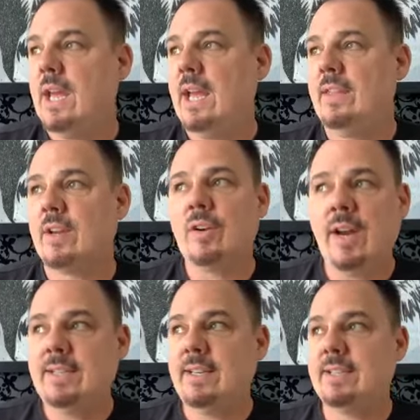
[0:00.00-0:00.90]
And the
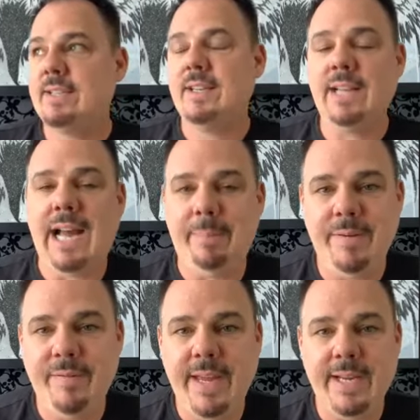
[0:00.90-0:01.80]
craziest things happen
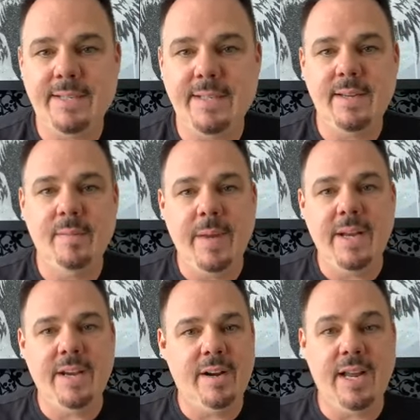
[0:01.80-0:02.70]
in Vegas since I've been here.